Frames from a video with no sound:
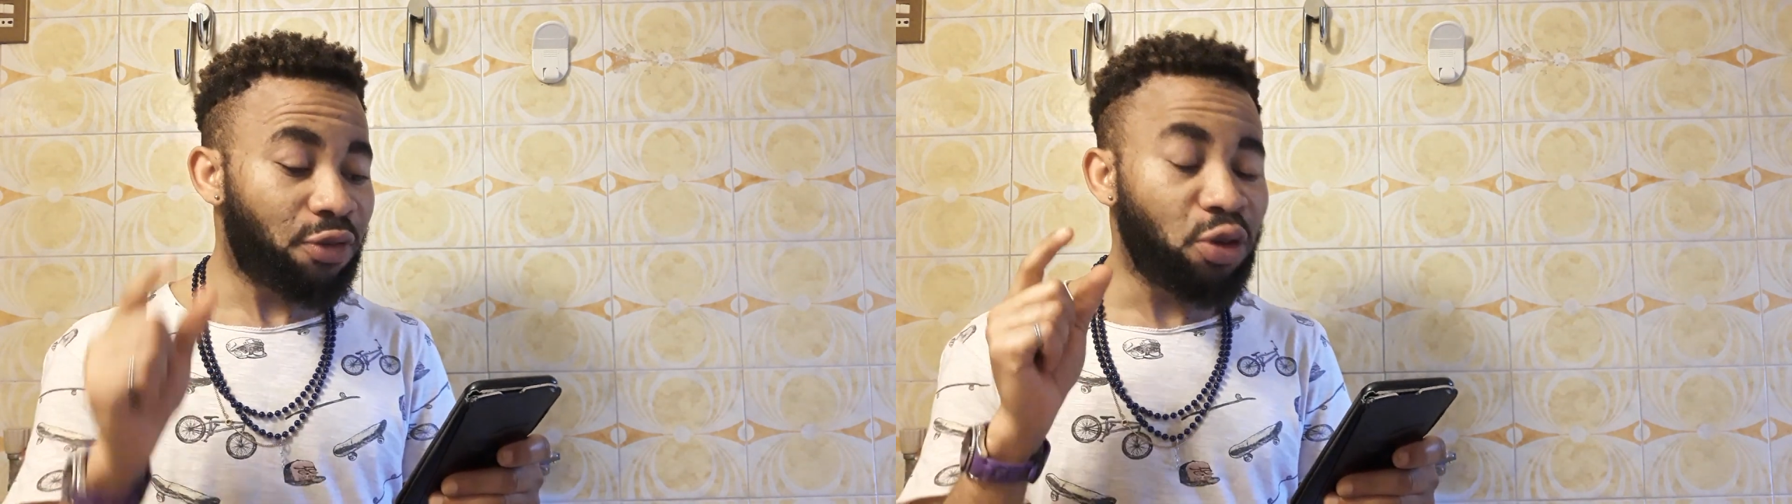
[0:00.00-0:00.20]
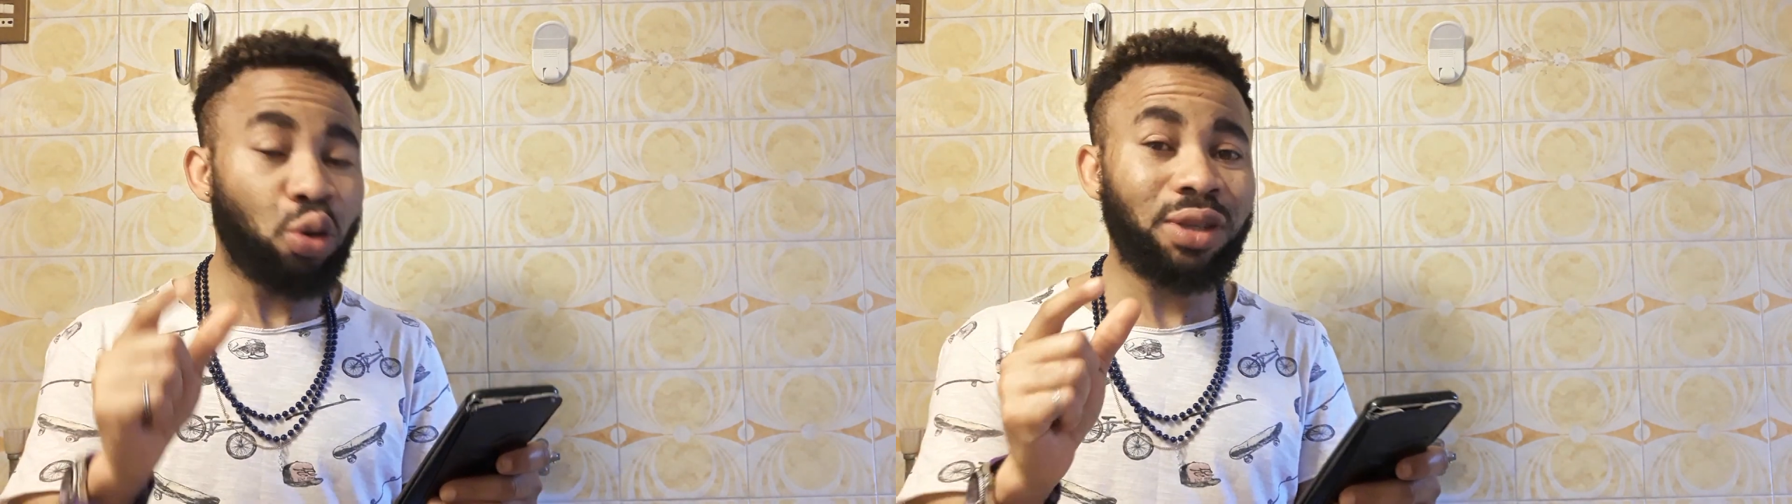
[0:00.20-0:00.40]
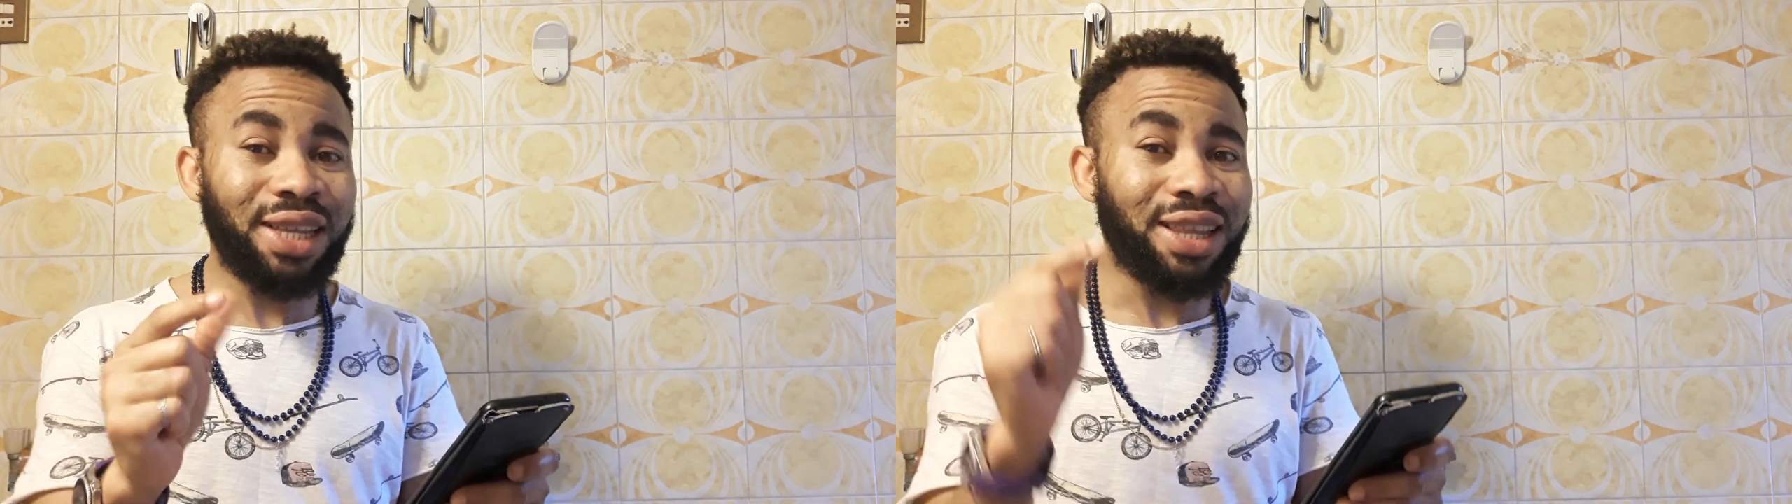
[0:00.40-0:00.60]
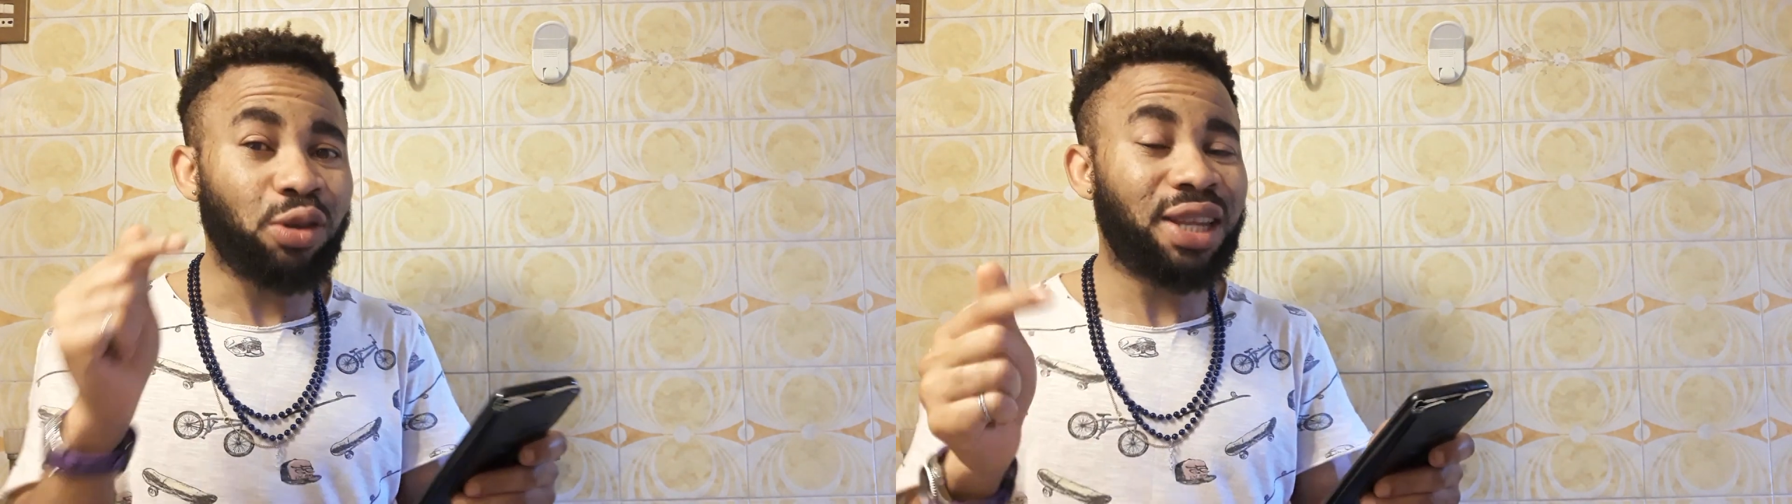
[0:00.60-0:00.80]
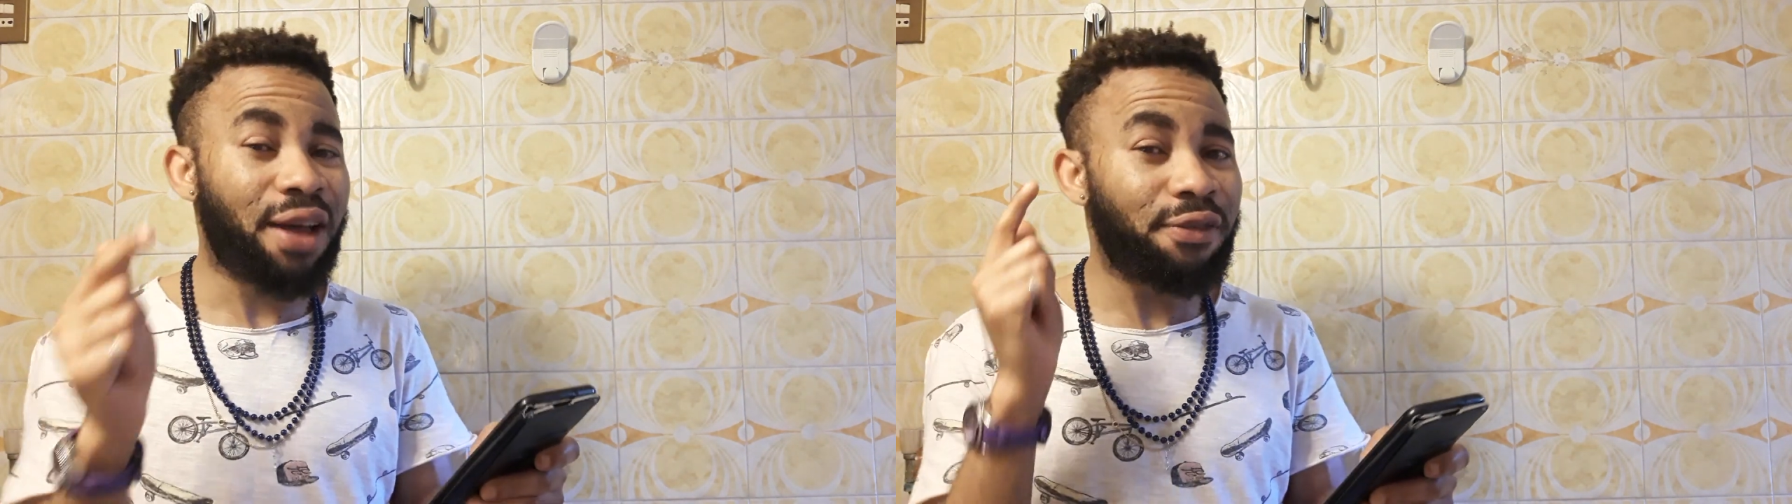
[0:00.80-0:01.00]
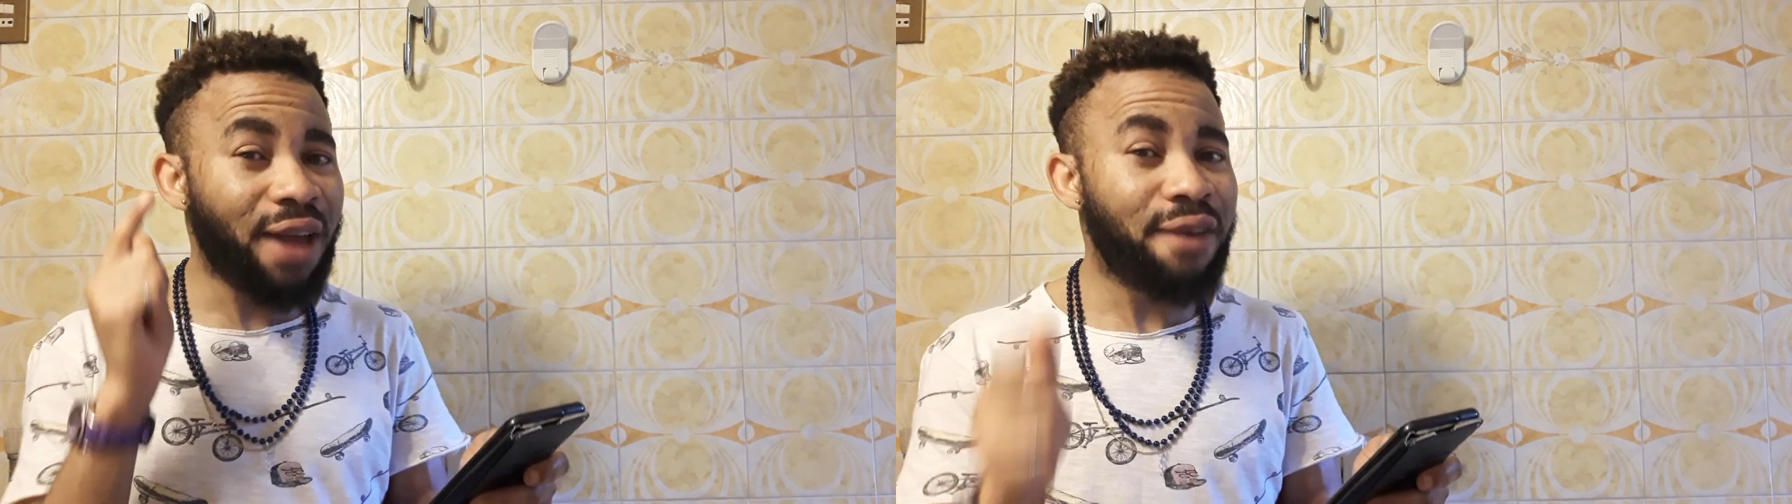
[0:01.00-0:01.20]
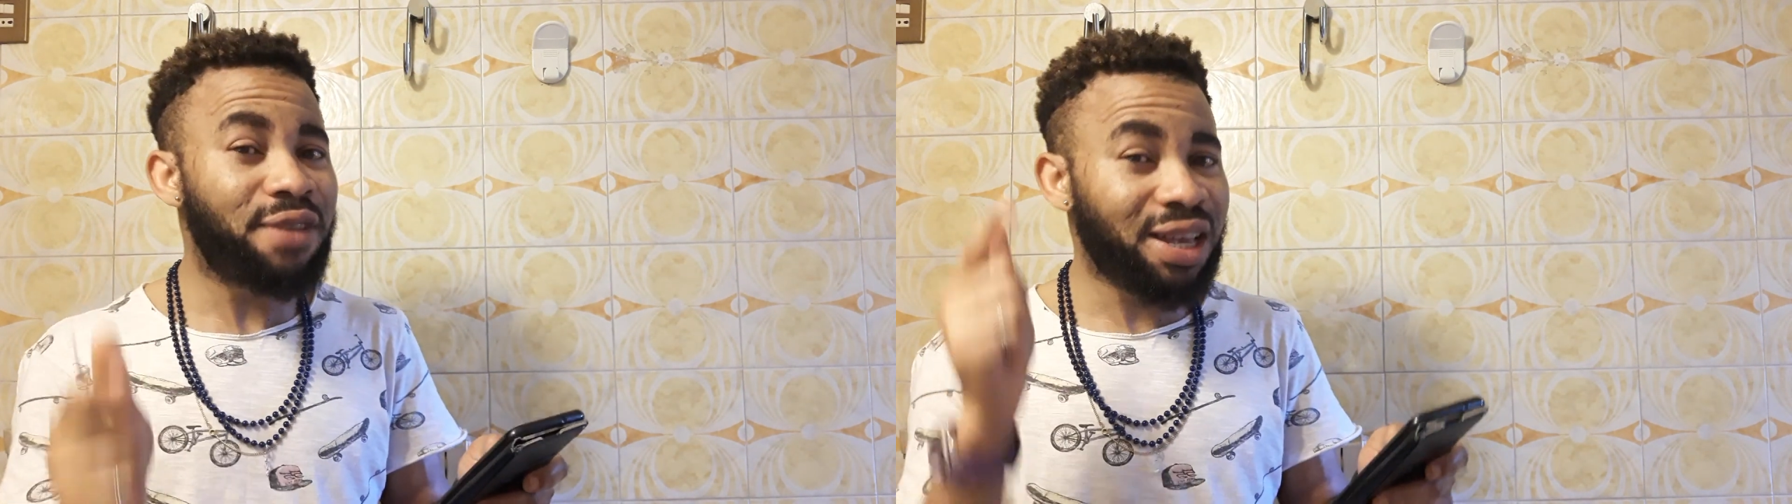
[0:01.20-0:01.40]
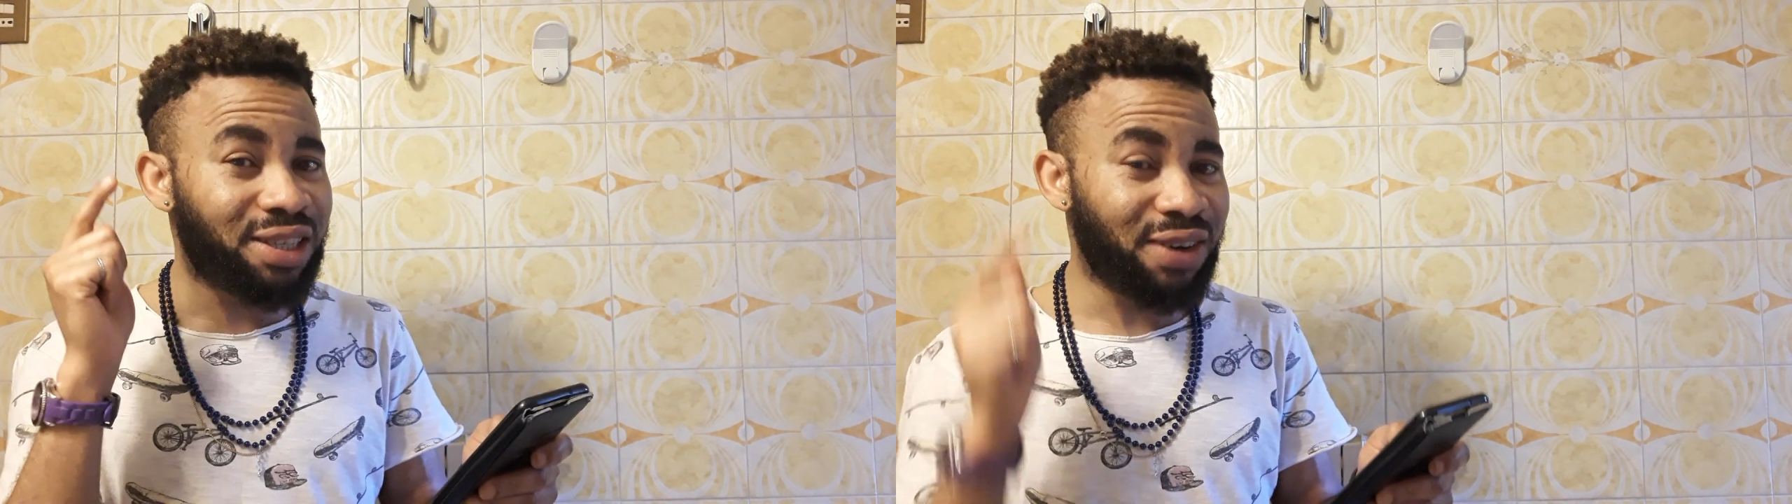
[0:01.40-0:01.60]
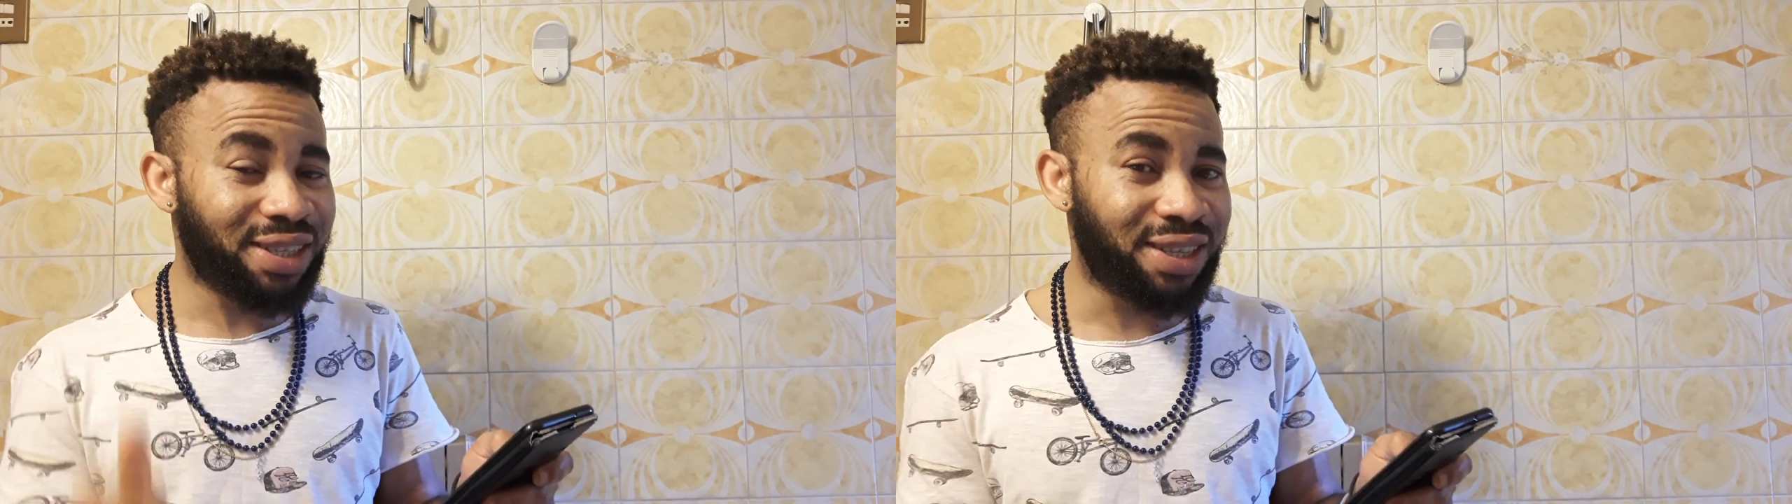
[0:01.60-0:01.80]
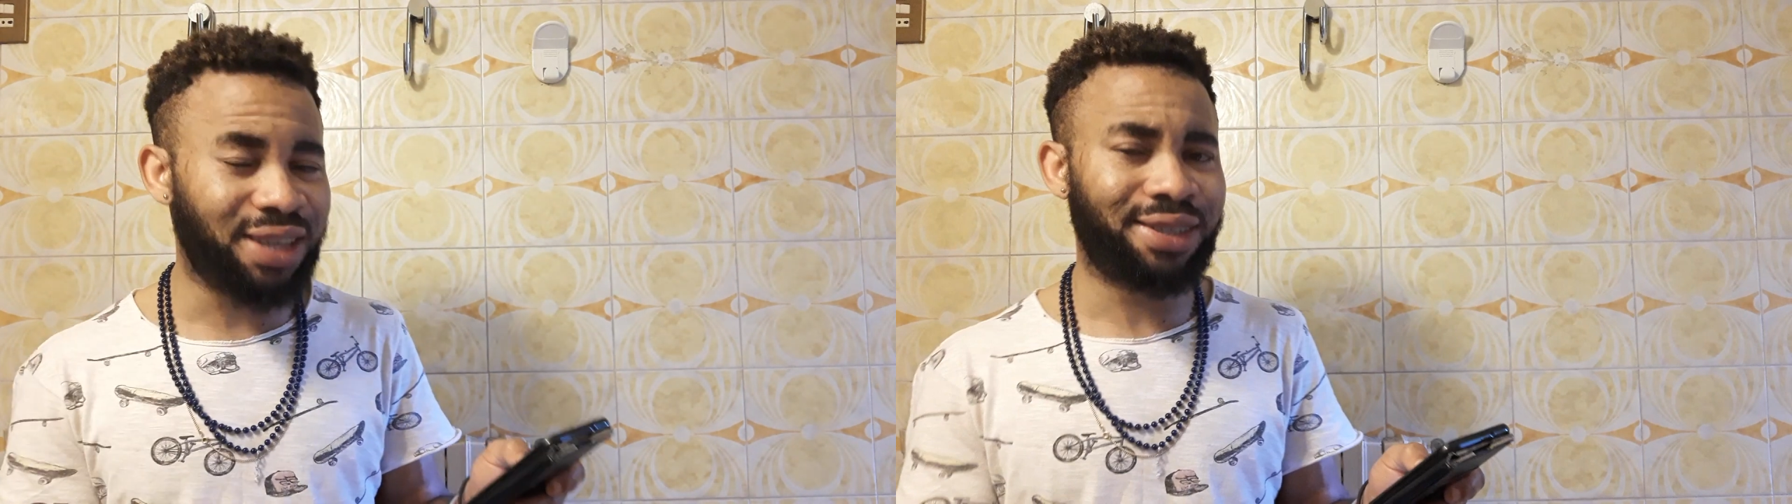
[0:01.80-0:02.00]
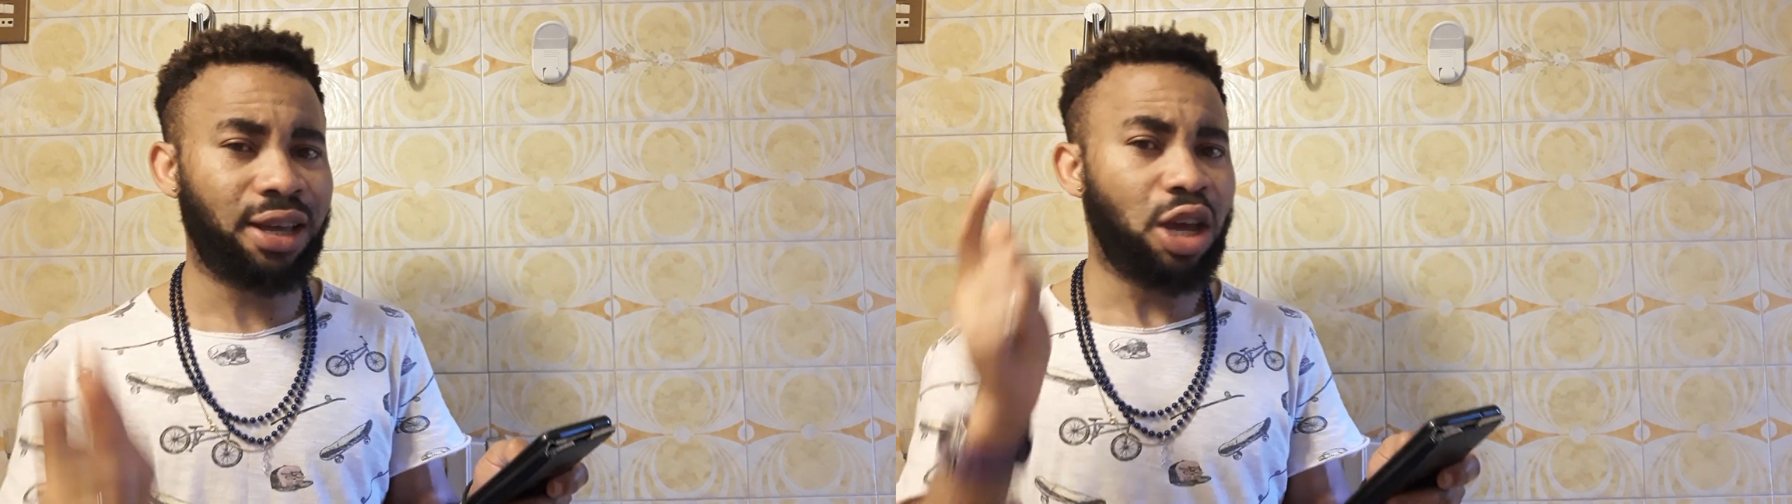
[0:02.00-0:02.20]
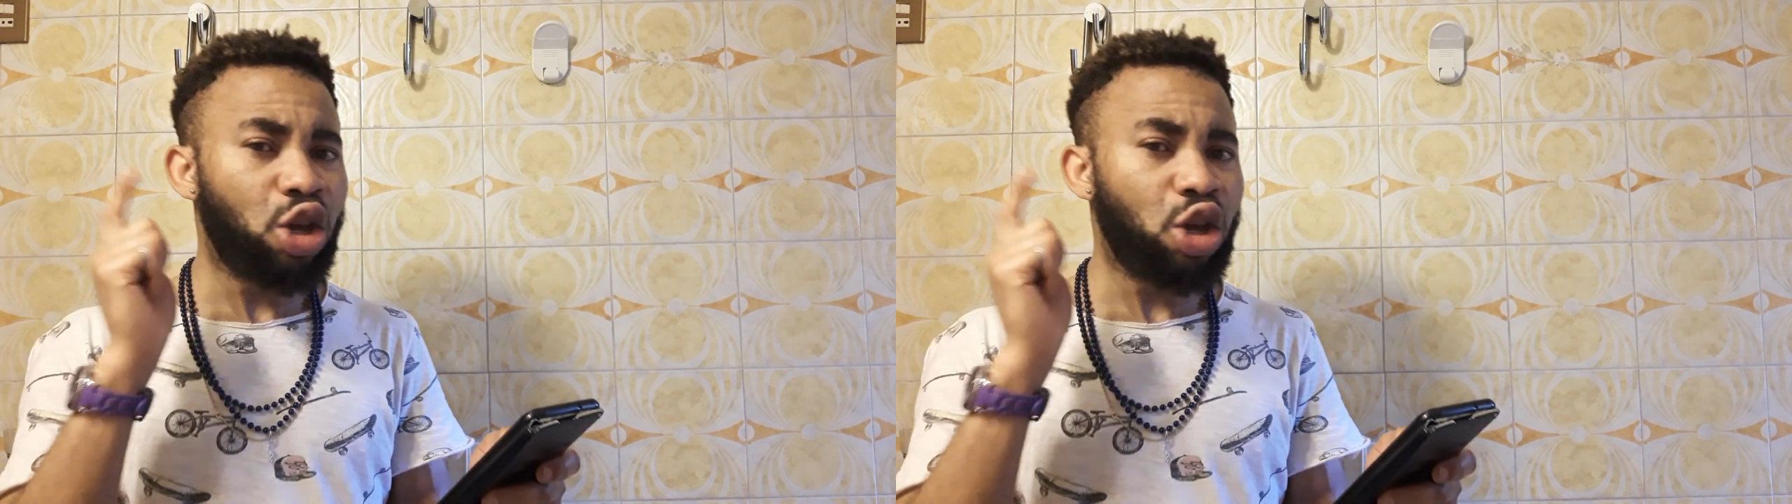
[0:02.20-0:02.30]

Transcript: if you know say now 5 years residence,